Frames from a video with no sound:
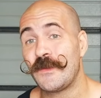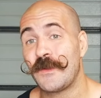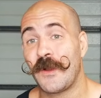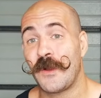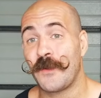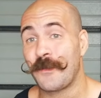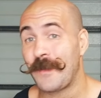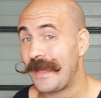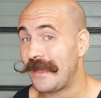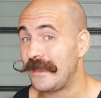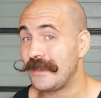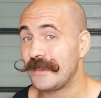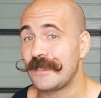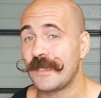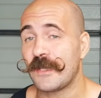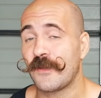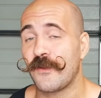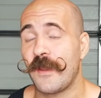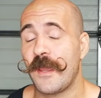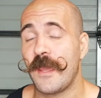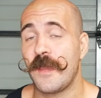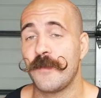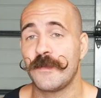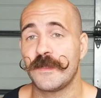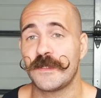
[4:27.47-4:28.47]
on my
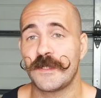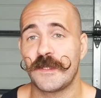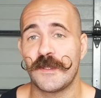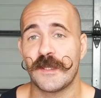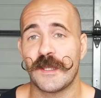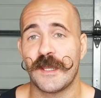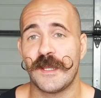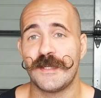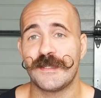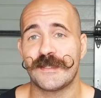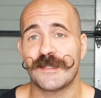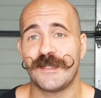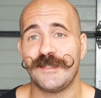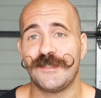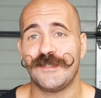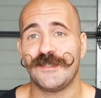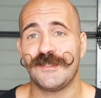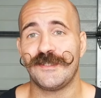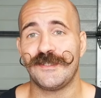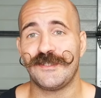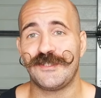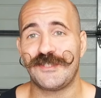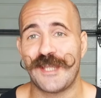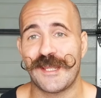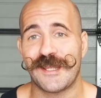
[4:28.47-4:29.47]
Instagram, so you guys can
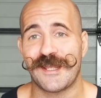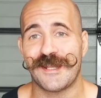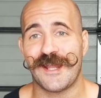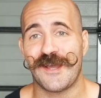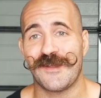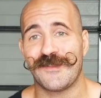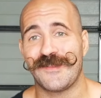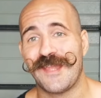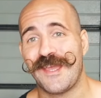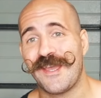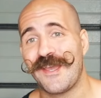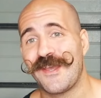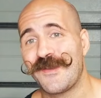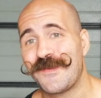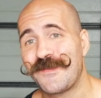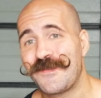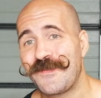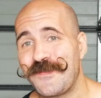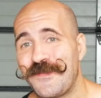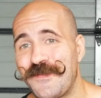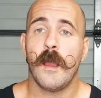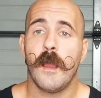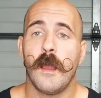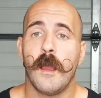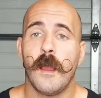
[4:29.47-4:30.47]
check it out there.
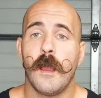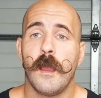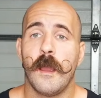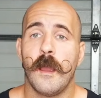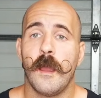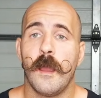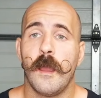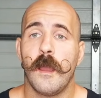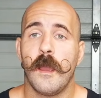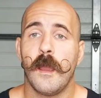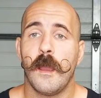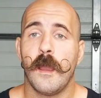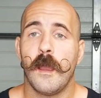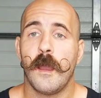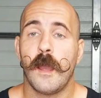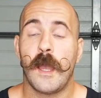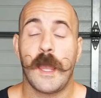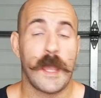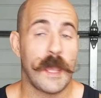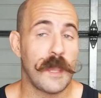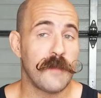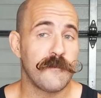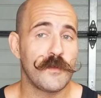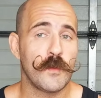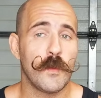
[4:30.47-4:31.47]
I
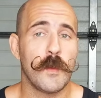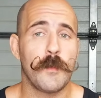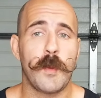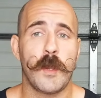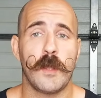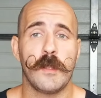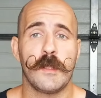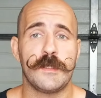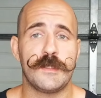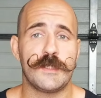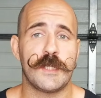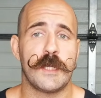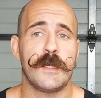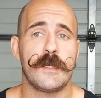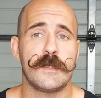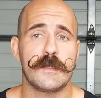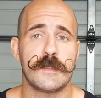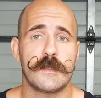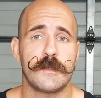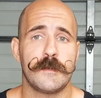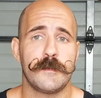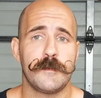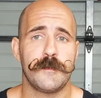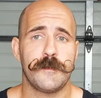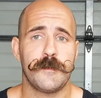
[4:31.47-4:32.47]
have to
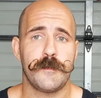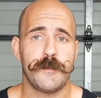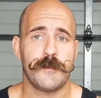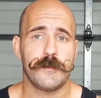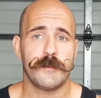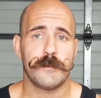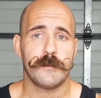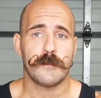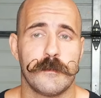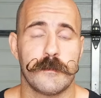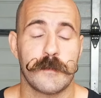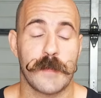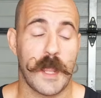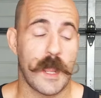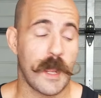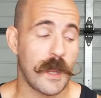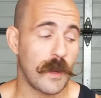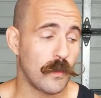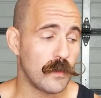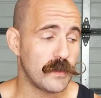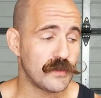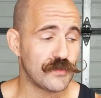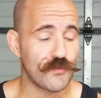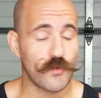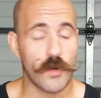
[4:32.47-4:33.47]
apologize. I
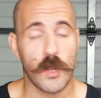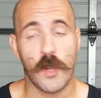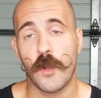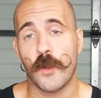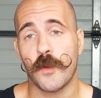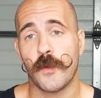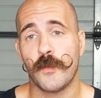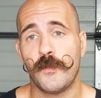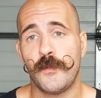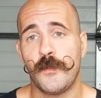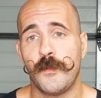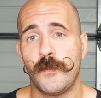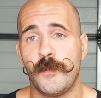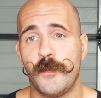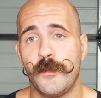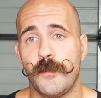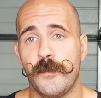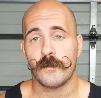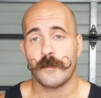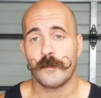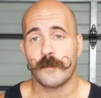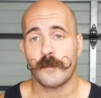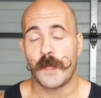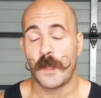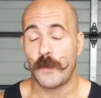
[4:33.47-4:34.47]
was wrong.
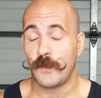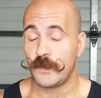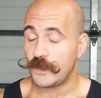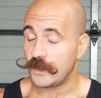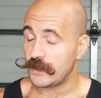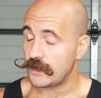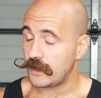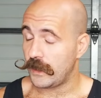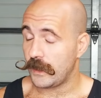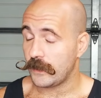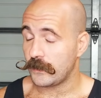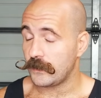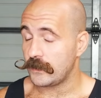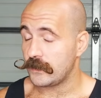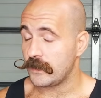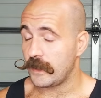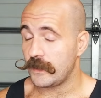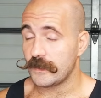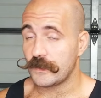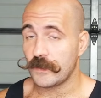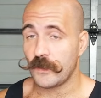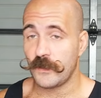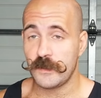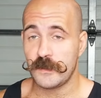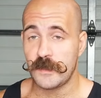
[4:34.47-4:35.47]
I would just like to say
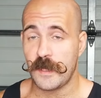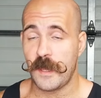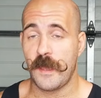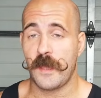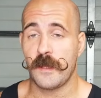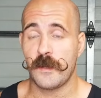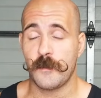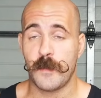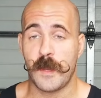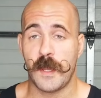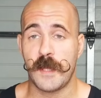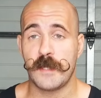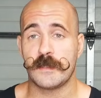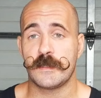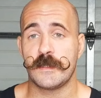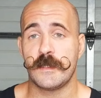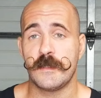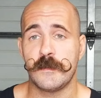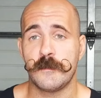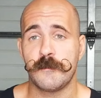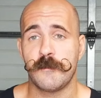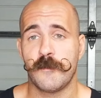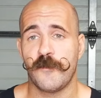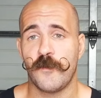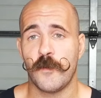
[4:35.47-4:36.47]
sorry to Adam
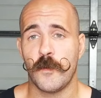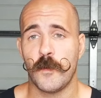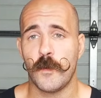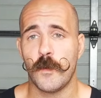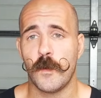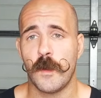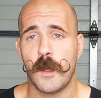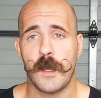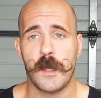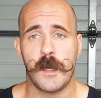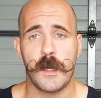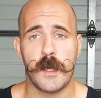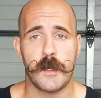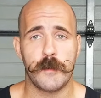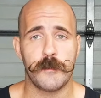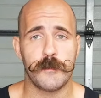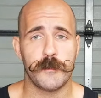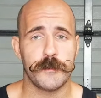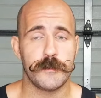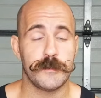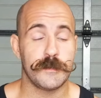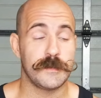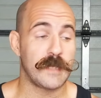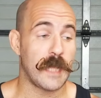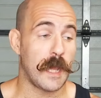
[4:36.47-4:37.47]
Mizner for
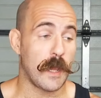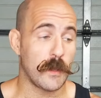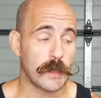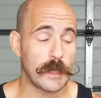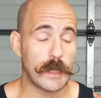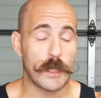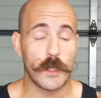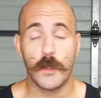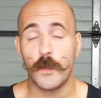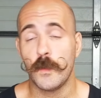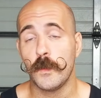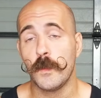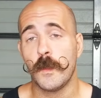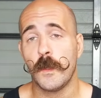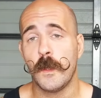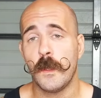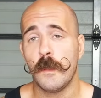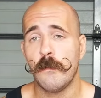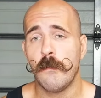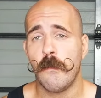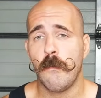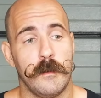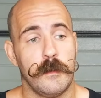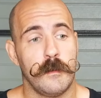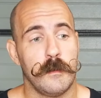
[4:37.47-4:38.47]
doubting you,
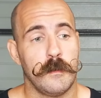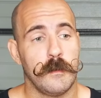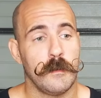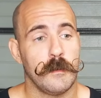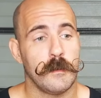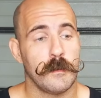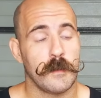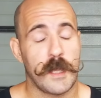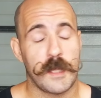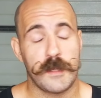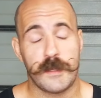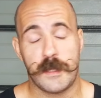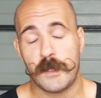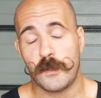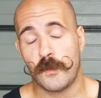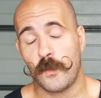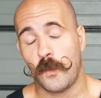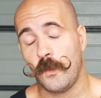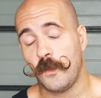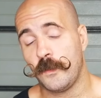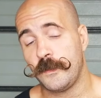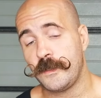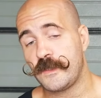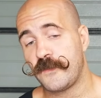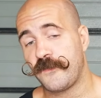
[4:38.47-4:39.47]
and then
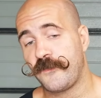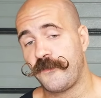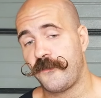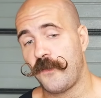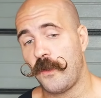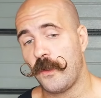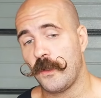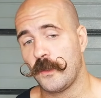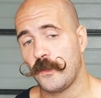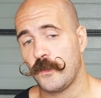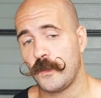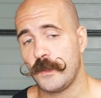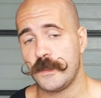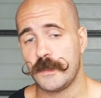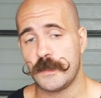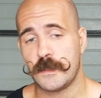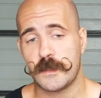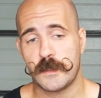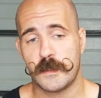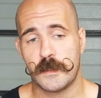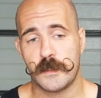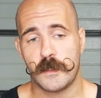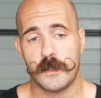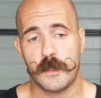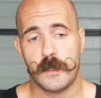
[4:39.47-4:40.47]
all his followers